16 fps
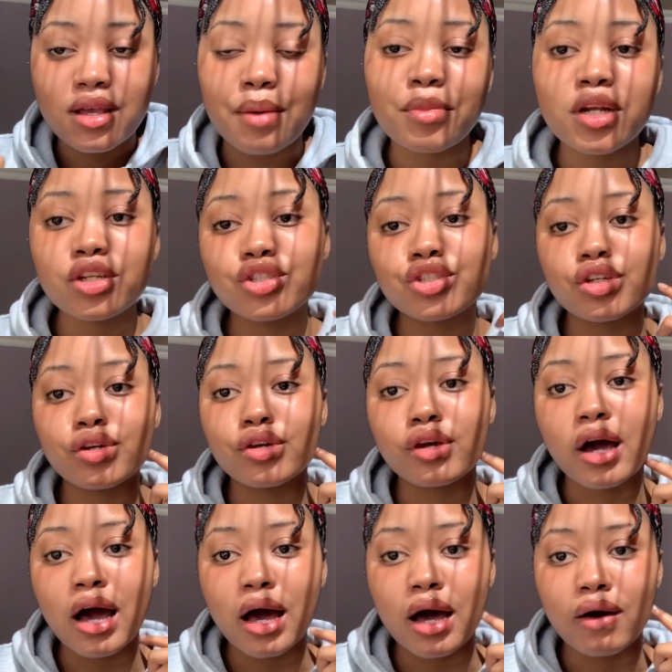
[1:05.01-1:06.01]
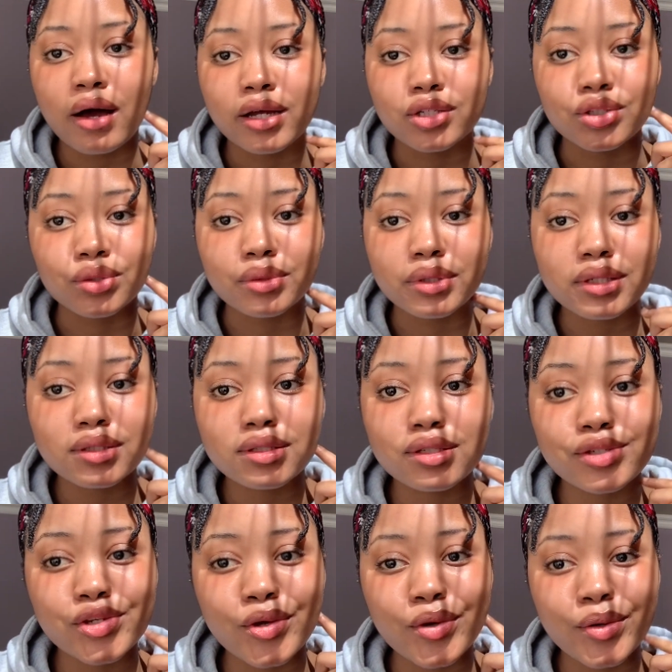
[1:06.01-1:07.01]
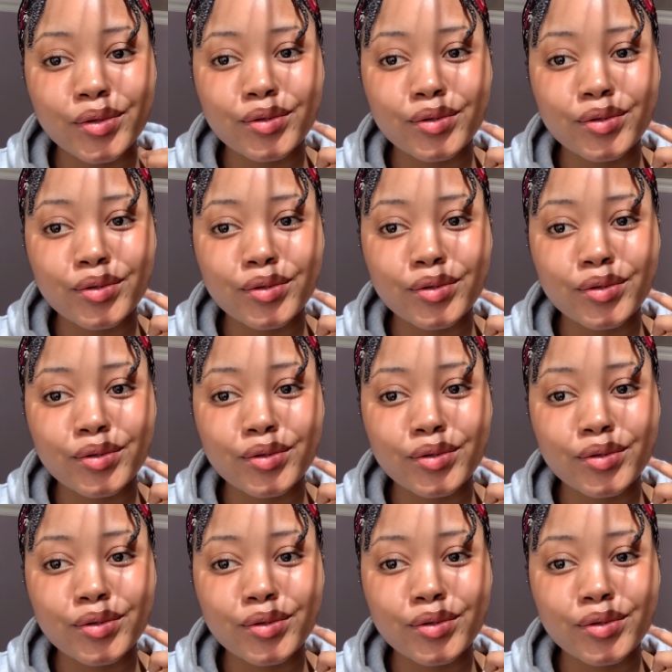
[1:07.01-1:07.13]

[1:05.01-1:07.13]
I'm gonna show you how I do it. So